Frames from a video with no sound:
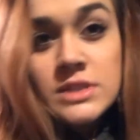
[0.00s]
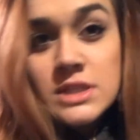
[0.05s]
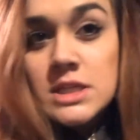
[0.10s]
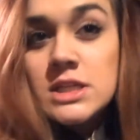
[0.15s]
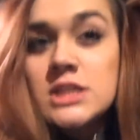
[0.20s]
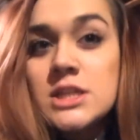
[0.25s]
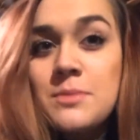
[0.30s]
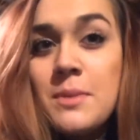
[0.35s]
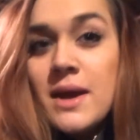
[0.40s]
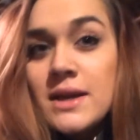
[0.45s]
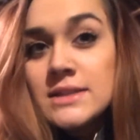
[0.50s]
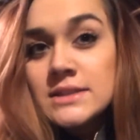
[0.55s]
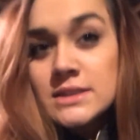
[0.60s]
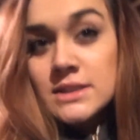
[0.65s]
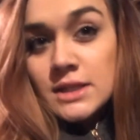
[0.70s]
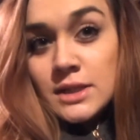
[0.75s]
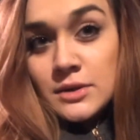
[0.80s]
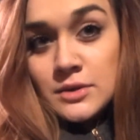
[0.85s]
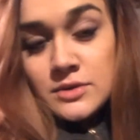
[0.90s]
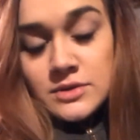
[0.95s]
TJ Maxx
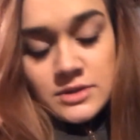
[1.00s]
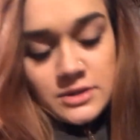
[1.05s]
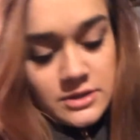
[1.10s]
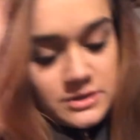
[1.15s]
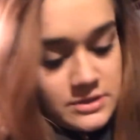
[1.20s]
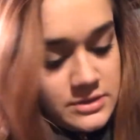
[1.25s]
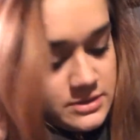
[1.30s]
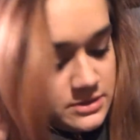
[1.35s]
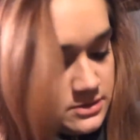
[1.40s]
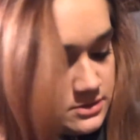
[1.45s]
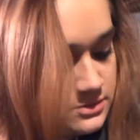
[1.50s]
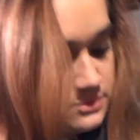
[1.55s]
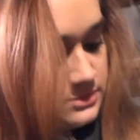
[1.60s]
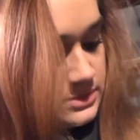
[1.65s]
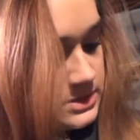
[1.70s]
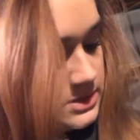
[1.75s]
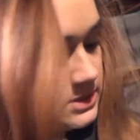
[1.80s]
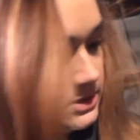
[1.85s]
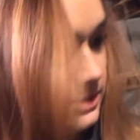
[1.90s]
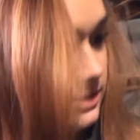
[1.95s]
is closer, so I'm
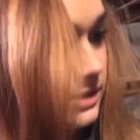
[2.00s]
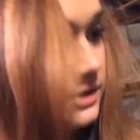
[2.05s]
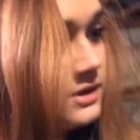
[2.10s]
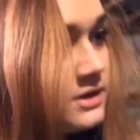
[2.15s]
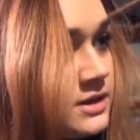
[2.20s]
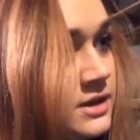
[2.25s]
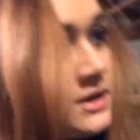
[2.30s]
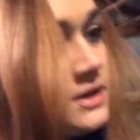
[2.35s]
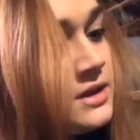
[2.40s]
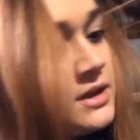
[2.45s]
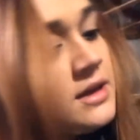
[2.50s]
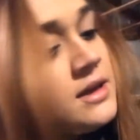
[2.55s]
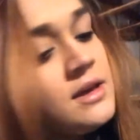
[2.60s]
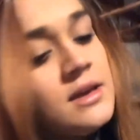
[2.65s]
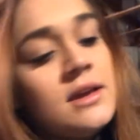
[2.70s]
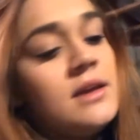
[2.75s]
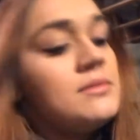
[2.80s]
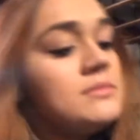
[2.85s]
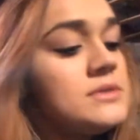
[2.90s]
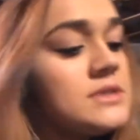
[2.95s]
just
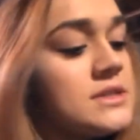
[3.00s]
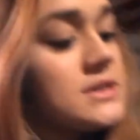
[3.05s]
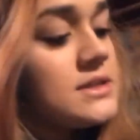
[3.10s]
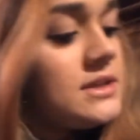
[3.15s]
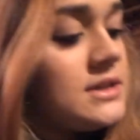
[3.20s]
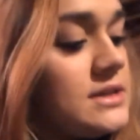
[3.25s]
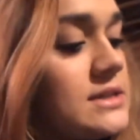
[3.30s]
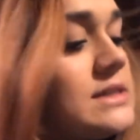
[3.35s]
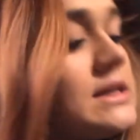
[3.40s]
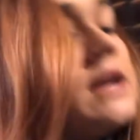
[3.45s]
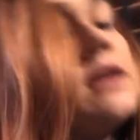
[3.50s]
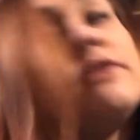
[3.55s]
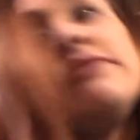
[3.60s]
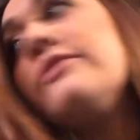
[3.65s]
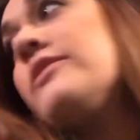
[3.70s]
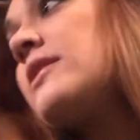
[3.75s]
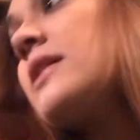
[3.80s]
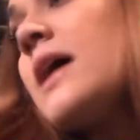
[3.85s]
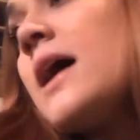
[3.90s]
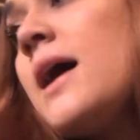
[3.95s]
gonna settle
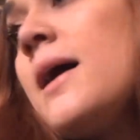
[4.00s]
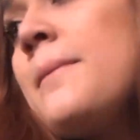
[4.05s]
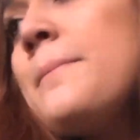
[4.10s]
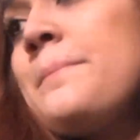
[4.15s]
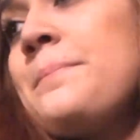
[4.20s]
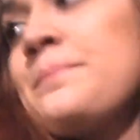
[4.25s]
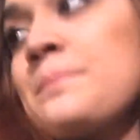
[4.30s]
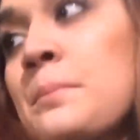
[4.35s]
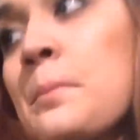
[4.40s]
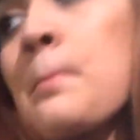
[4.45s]
for that.